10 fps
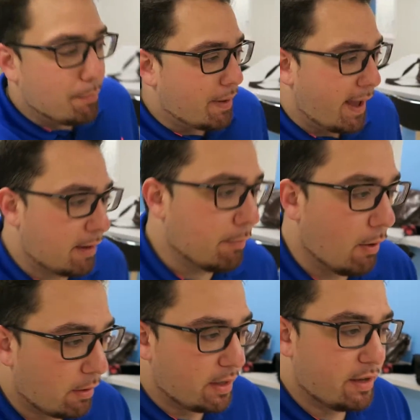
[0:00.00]
Impakt
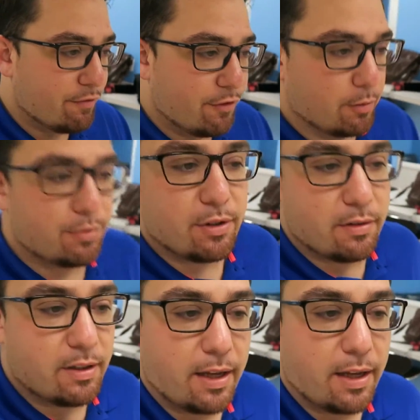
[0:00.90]
Marketing film shoot